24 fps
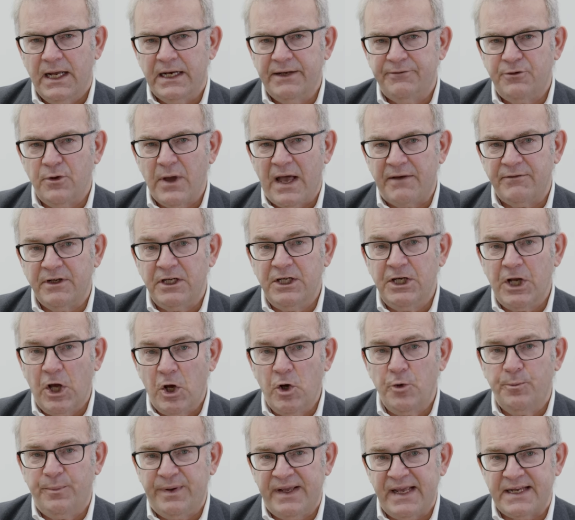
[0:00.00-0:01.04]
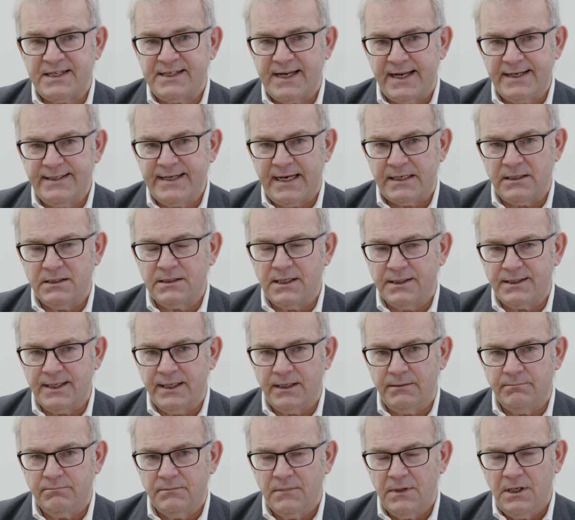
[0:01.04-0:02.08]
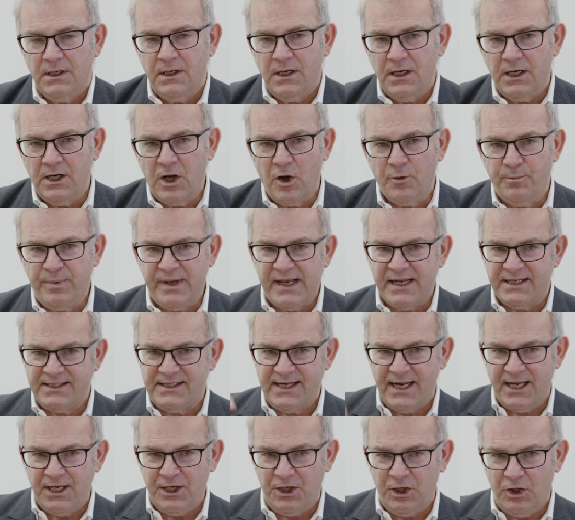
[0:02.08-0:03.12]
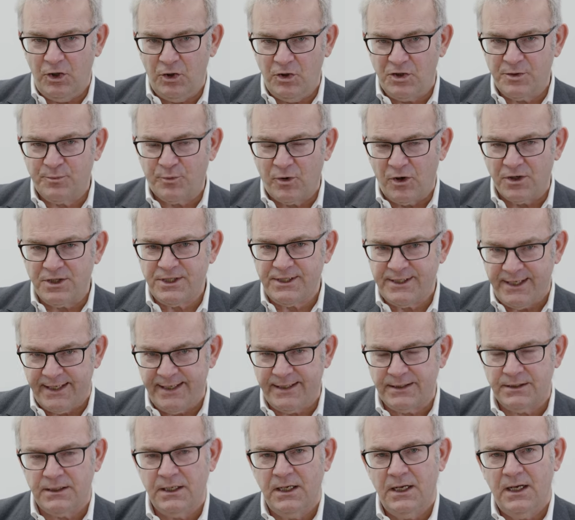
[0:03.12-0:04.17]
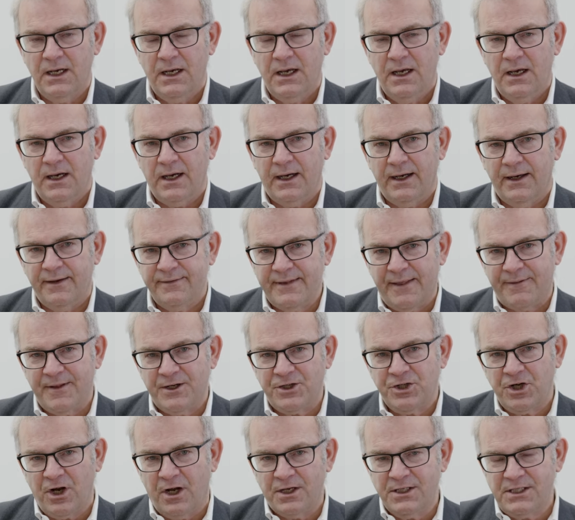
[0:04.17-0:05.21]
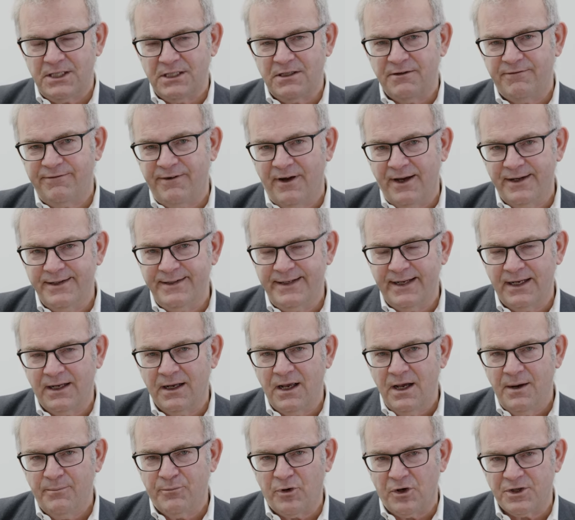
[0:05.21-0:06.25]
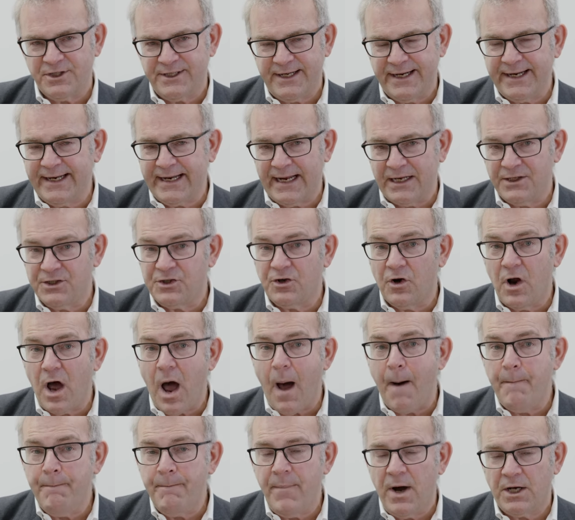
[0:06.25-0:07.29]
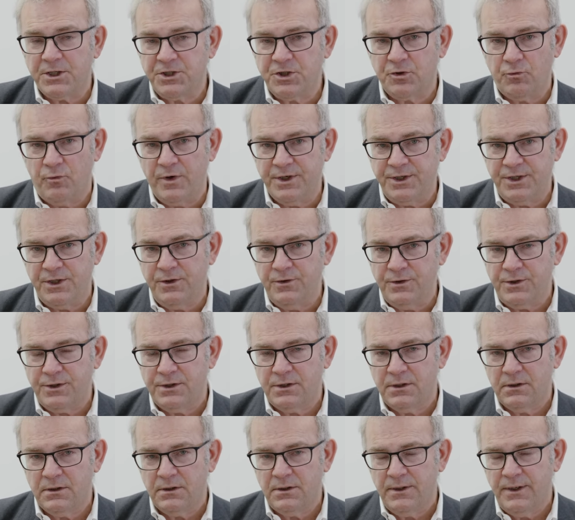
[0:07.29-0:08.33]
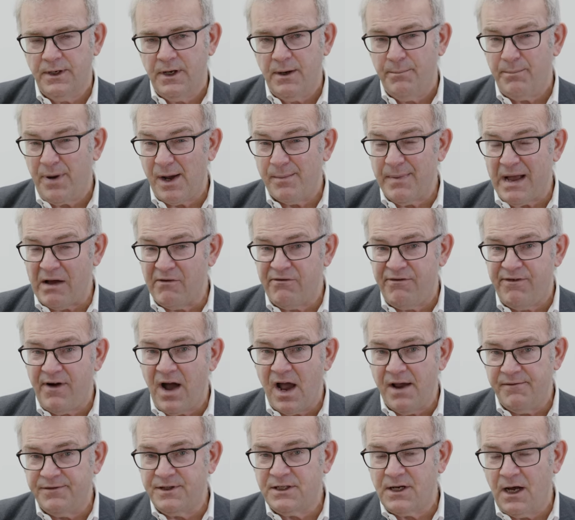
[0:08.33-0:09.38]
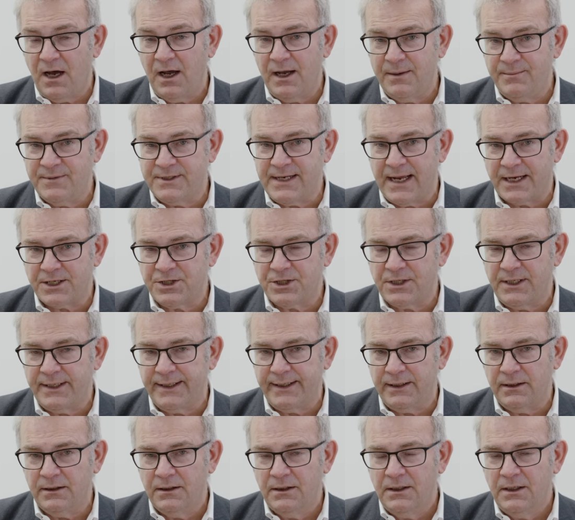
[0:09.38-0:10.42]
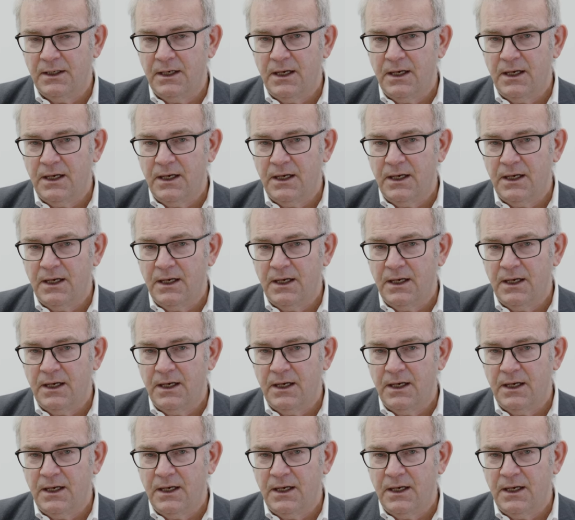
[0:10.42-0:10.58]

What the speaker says: And if you have a low PSA density, low PSA, huge prostate, then the chances of finding prostate cancer are much reduced, by about 5 times actually,